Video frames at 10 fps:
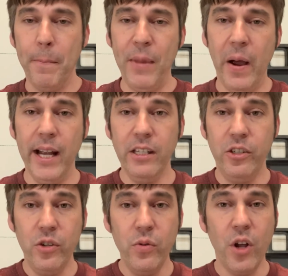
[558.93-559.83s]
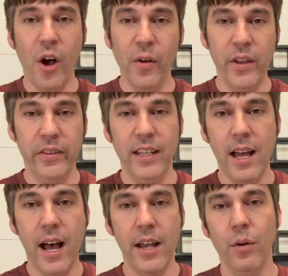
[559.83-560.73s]
Now, I do know that the
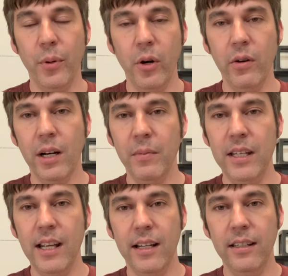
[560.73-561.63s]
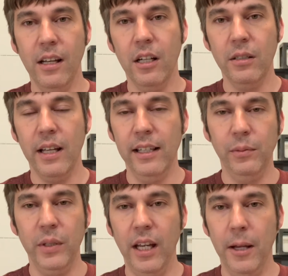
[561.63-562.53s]
EIDL program, E I D L,
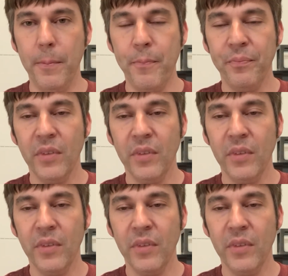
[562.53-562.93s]
S B A,